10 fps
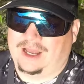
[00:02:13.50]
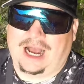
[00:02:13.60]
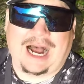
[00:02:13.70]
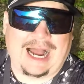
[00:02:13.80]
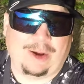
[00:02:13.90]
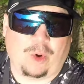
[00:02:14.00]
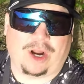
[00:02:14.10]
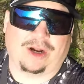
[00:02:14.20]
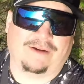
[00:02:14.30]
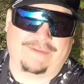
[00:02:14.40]
a high
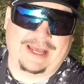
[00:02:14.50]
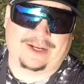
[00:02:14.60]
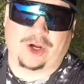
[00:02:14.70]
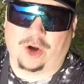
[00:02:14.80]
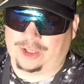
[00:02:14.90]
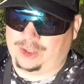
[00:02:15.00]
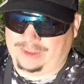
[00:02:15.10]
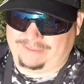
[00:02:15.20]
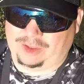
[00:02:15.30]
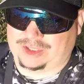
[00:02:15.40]
water event on your
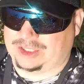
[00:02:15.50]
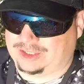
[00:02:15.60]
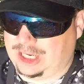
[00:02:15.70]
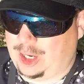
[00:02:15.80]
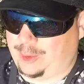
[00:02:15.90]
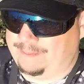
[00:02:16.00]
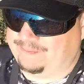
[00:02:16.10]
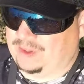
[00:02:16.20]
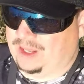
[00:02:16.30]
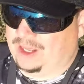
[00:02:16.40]
rivers. So
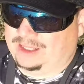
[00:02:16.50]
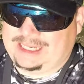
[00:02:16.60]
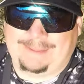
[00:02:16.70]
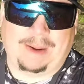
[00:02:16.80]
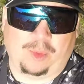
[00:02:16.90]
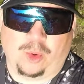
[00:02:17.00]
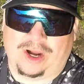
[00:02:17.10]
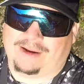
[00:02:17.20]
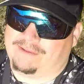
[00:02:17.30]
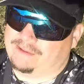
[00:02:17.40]
tip number
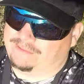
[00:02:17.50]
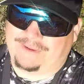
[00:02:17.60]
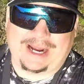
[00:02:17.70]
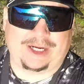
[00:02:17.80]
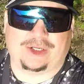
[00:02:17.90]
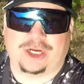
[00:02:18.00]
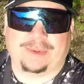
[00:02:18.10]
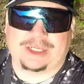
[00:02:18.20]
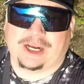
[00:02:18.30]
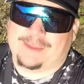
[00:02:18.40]
one, find your
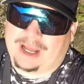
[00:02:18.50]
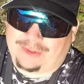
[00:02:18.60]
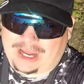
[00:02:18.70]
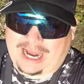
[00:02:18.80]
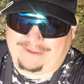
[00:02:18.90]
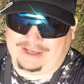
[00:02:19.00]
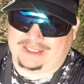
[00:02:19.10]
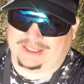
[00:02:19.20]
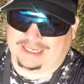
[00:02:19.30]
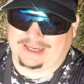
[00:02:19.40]
tributary mouth,
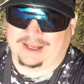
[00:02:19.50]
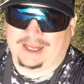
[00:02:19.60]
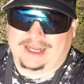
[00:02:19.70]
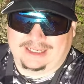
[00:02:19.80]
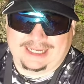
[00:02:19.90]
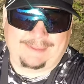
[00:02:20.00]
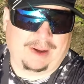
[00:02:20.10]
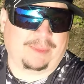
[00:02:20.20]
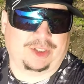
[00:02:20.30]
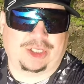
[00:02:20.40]
obviously. Tip
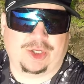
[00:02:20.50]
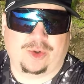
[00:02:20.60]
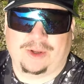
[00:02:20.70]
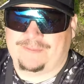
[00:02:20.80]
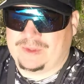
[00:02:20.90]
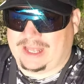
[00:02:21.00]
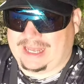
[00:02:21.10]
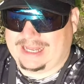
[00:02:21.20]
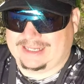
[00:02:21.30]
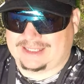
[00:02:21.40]
number two
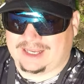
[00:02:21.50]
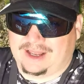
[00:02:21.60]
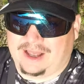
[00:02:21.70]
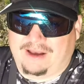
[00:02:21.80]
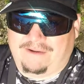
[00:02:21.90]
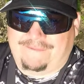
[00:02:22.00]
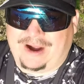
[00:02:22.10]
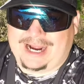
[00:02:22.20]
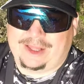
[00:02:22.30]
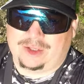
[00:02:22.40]
is
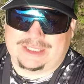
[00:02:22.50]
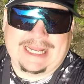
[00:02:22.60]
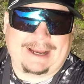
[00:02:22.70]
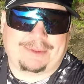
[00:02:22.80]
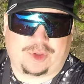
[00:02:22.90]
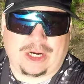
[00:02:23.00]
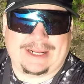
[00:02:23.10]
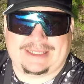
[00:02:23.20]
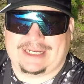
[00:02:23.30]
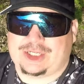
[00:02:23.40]
find those depth
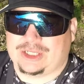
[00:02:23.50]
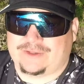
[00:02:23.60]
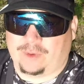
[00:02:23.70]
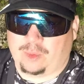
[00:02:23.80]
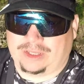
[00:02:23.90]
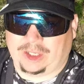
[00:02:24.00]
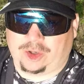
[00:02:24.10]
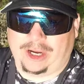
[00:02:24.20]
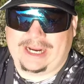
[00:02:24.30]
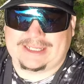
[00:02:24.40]
transitions from when the
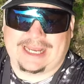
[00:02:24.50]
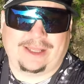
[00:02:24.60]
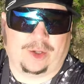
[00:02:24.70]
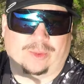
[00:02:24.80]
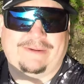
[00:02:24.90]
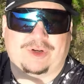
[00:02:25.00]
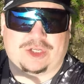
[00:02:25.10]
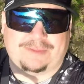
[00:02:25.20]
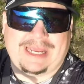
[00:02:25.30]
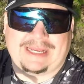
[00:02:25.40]
creeks and the
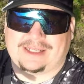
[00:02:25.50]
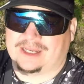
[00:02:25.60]
rivers meet.